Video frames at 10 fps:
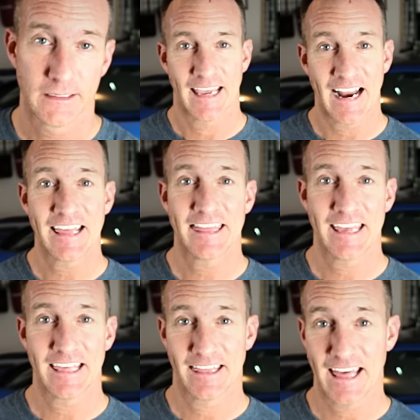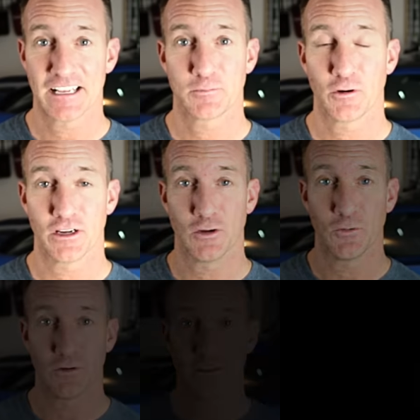And I think that's pretty
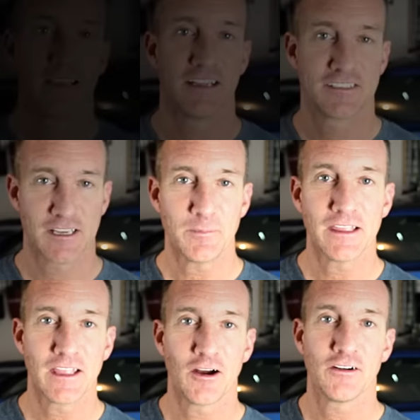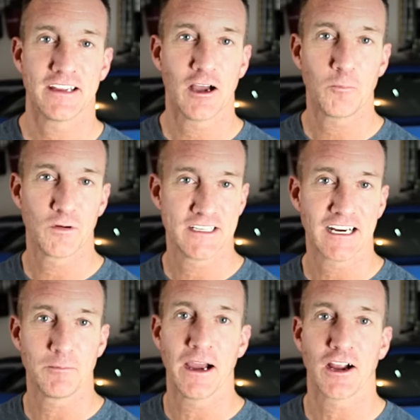cool. It's something there to help
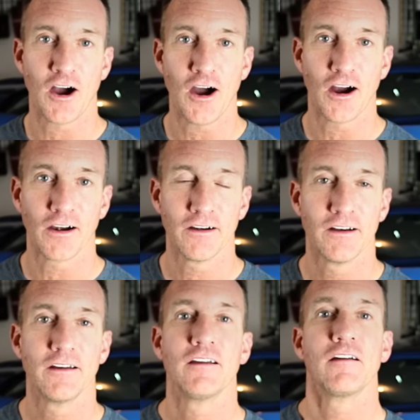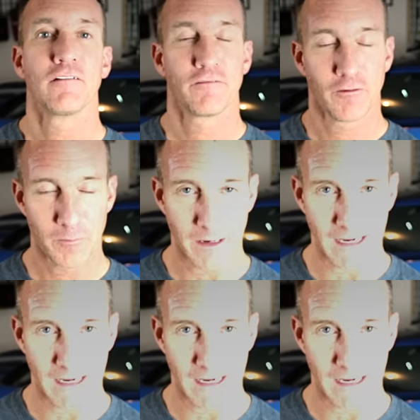protect my car from